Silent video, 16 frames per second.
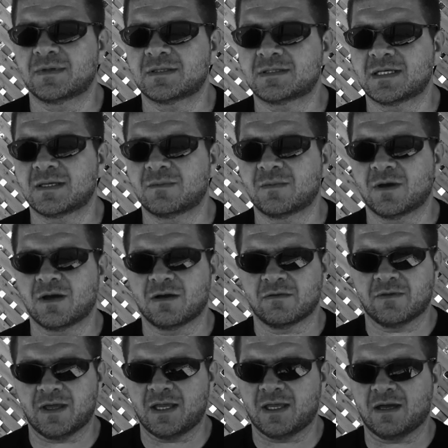stigma
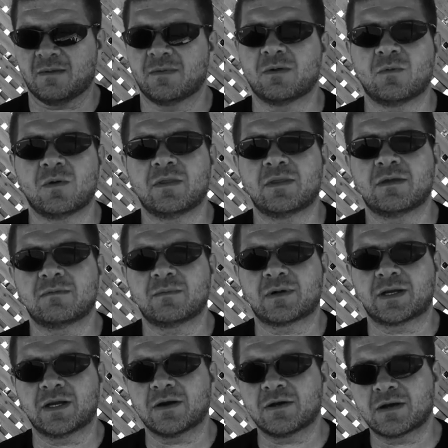of, hey, I'm the one that
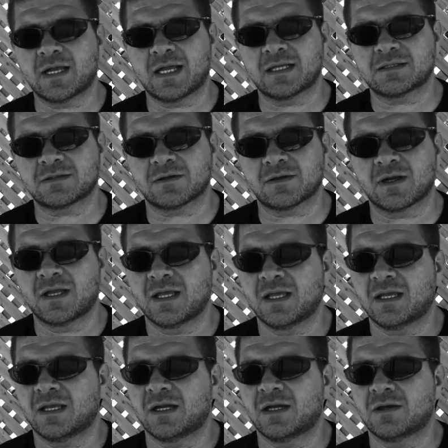cured cancer.
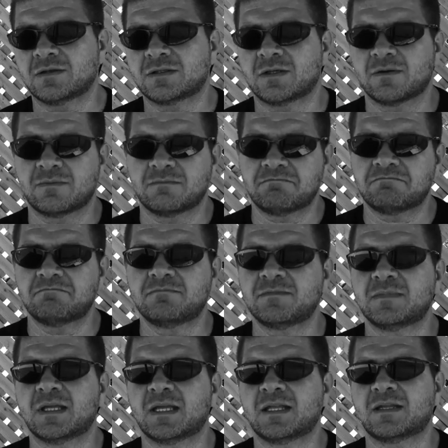So
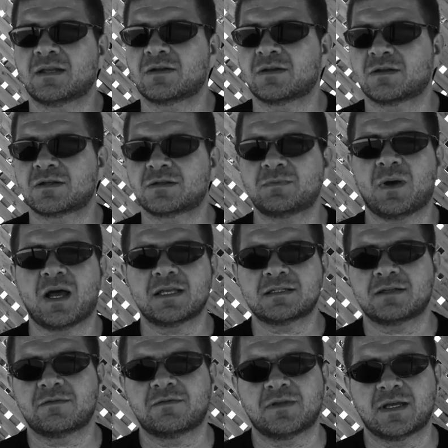there's
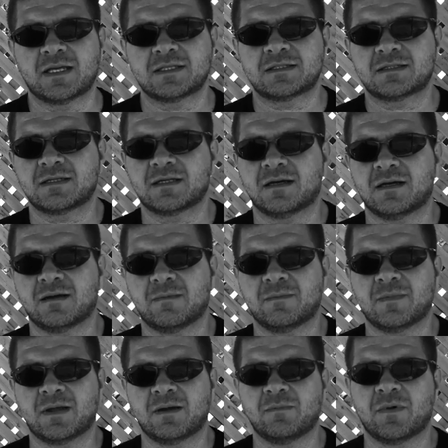positive things
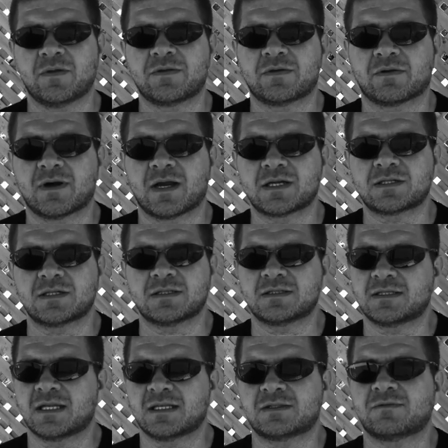in both
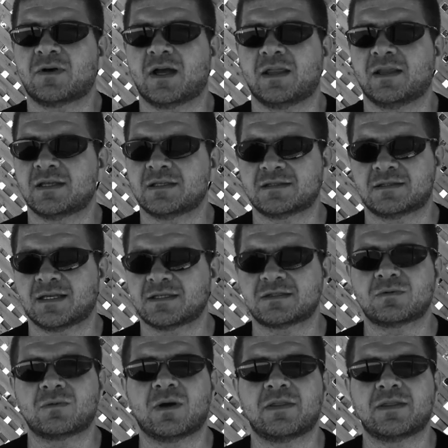directions, and that's fine.
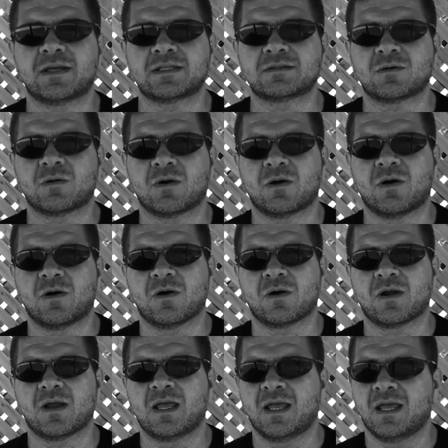That's the way things
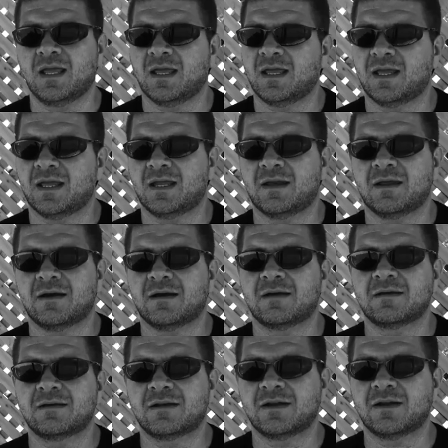are. And
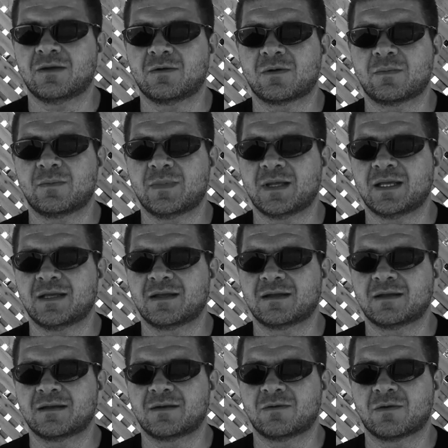you want
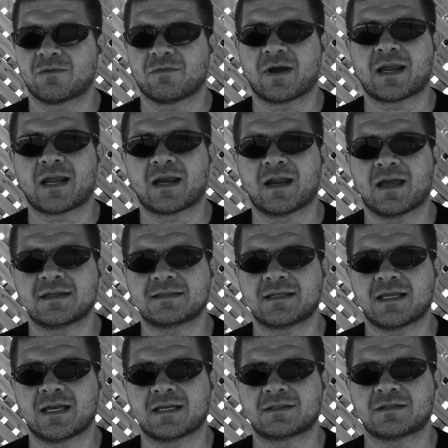to recognize
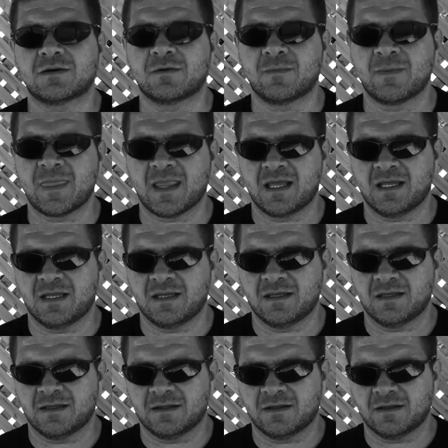that. So
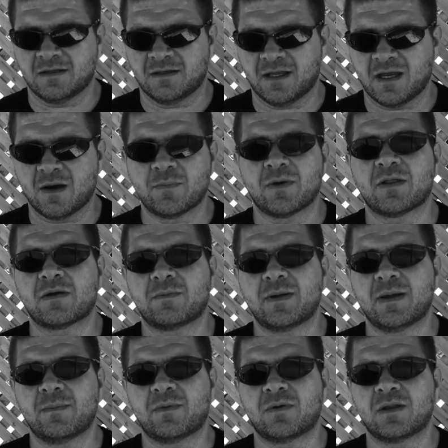help other
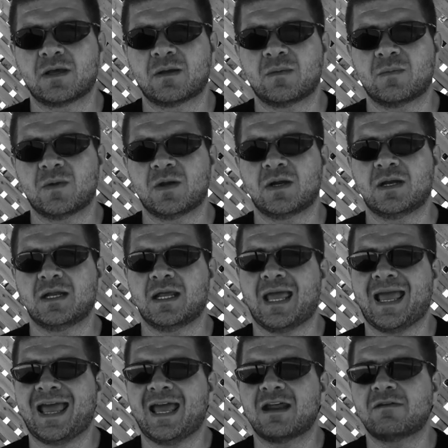people in the
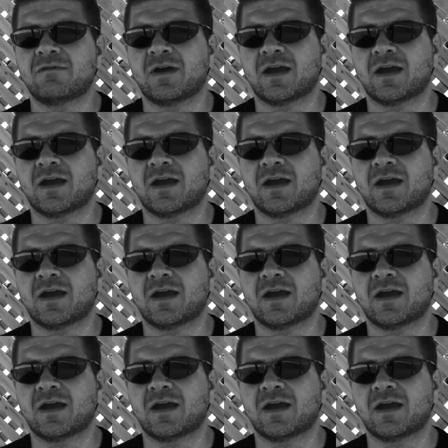community, add